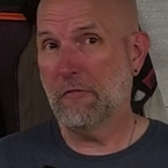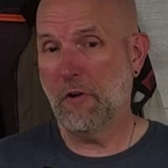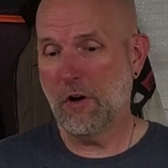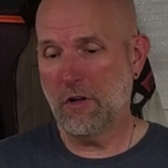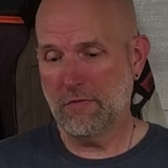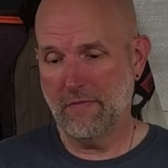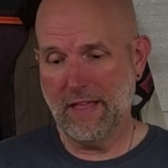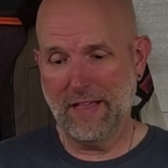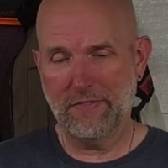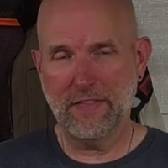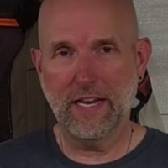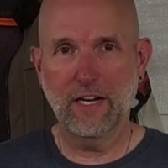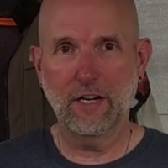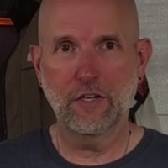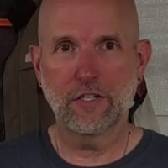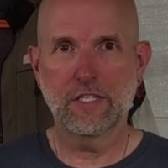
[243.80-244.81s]
fault, not
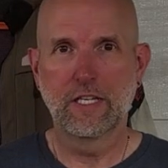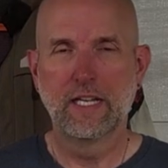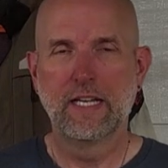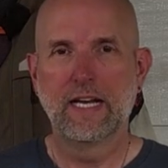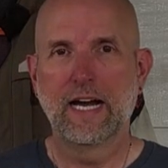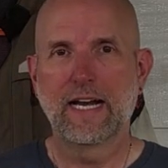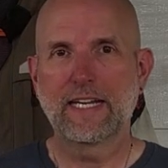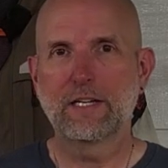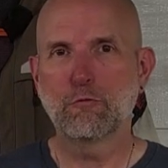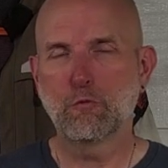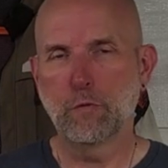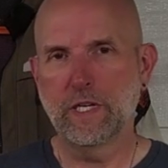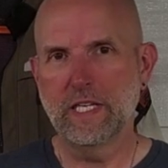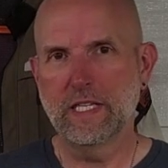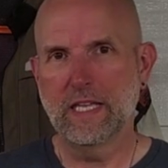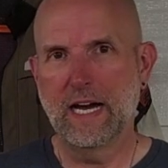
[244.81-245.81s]
theirs, didn't
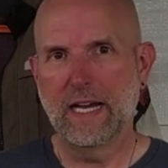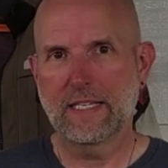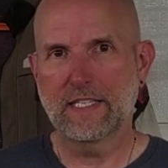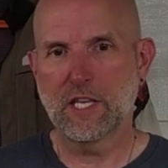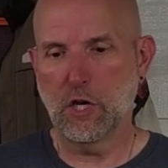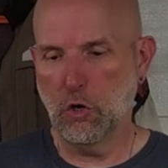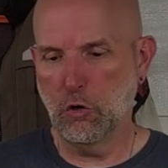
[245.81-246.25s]
realize the